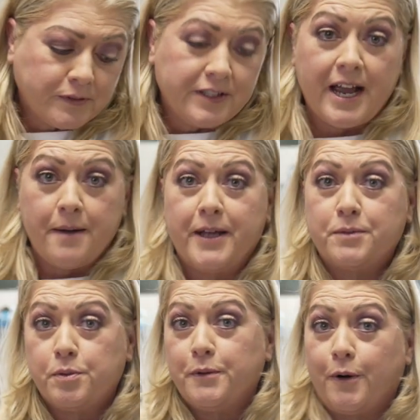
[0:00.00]
Damn,
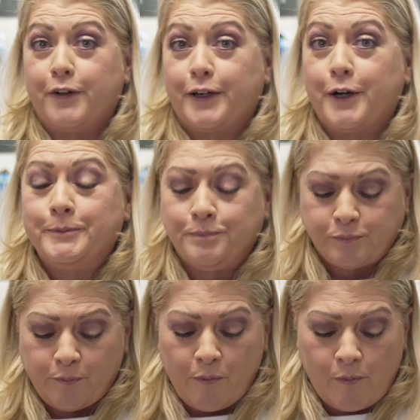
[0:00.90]
that's pretty perfect.
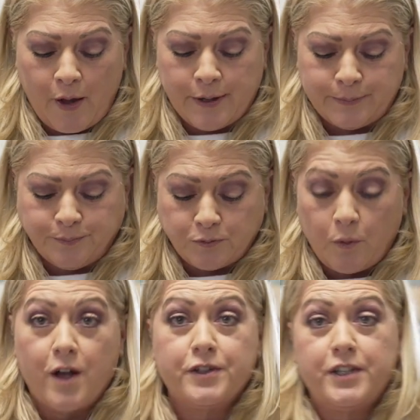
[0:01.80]

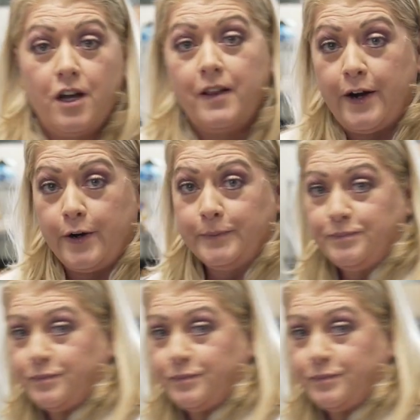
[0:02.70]
Well, I'll see y'all later.